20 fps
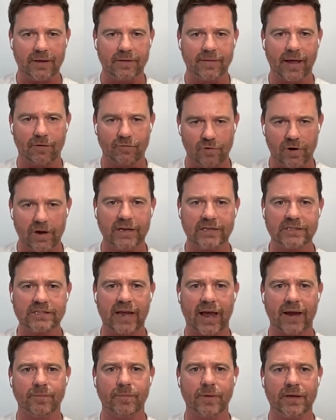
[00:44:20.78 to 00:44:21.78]
That really
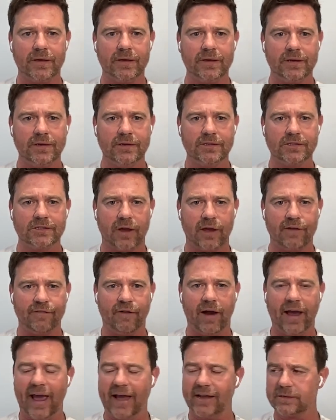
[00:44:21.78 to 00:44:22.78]
scared me. So if
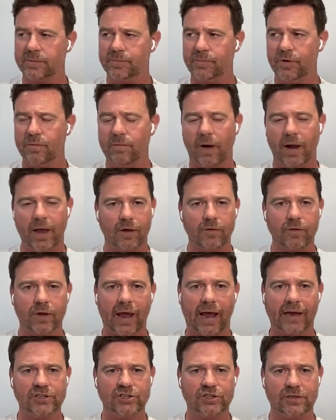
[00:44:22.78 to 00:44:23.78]
I had to put my own
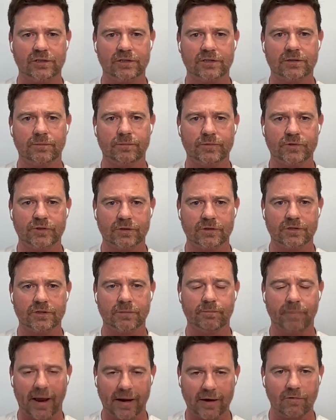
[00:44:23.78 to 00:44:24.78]
cash in to, to, to
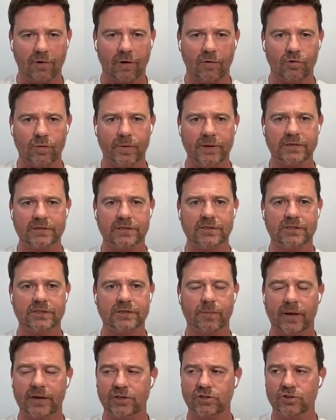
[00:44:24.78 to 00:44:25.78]
bankroll the business to
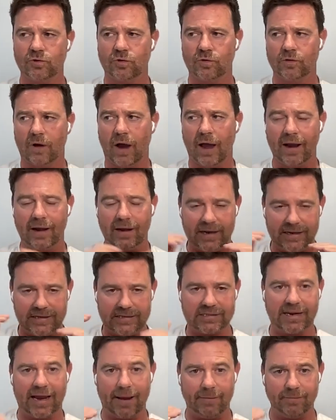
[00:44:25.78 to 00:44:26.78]
make sure that I at
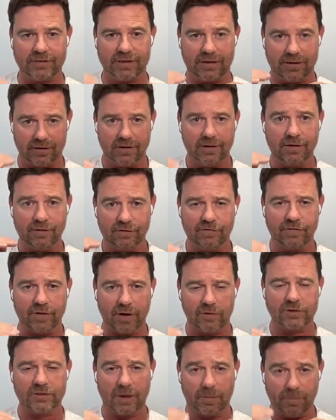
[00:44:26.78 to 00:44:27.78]
least kept it
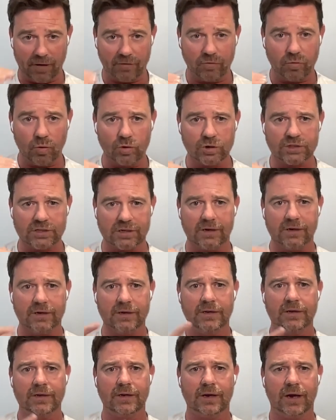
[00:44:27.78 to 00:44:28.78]
float above water
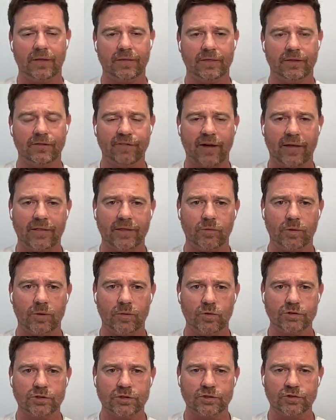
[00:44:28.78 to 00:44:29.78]
and the fact that we
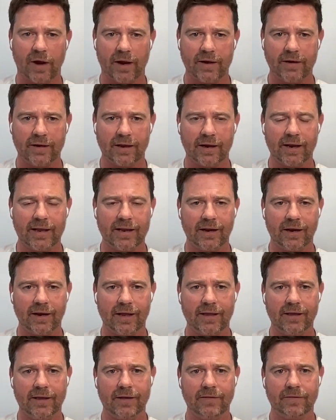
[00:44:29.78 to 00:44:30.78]
wasn't trading illegally,
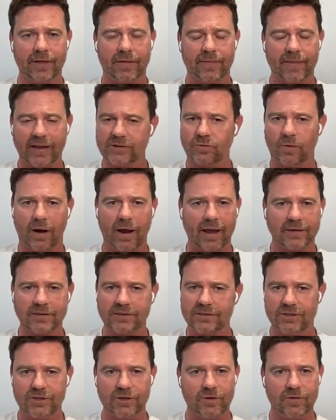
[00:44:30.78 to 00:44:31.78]
then that's what I had
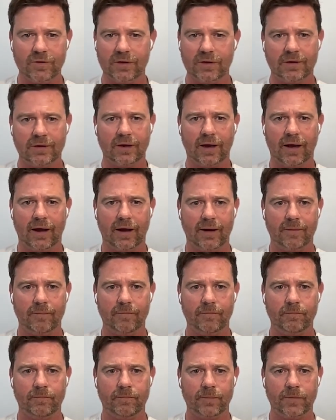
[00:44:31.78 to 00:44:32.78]
to do.
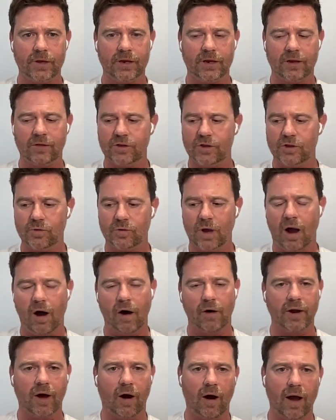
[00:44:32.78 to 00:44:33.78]
Um, you know, you
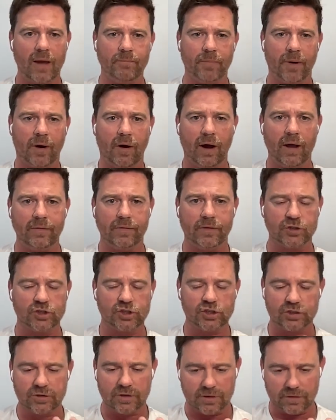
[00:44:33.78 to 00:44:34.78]
can't hide behind
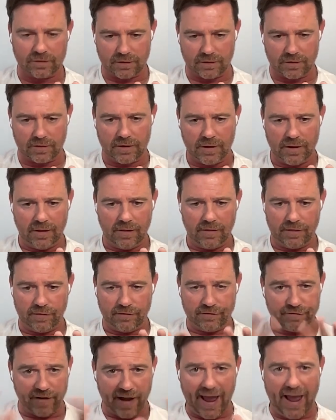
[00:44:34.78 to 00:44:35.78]
the, the, the, the
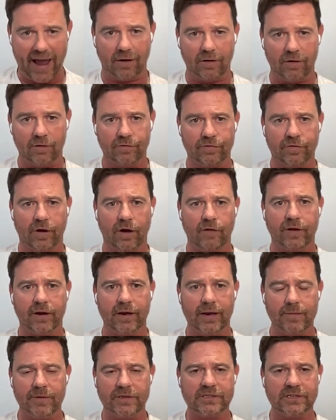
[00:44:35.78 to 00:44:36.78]
veil of, of a
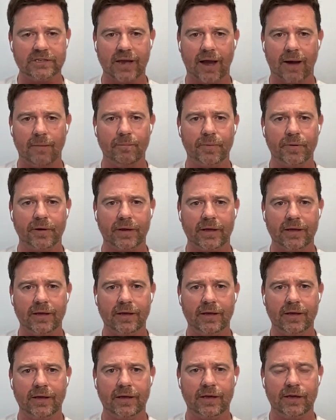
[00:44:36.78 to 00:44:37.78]
limited company
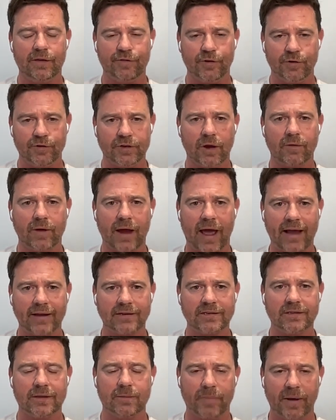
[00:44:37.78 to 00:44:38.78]
if you don't
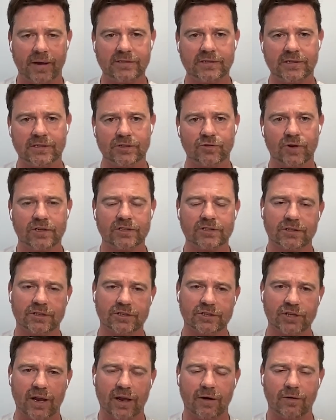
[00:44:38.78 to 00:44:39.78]
act in the best interest of the
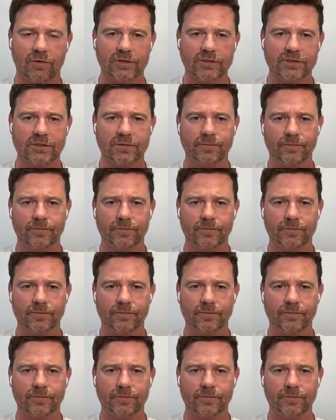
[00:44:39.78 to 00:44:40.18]
shareholders.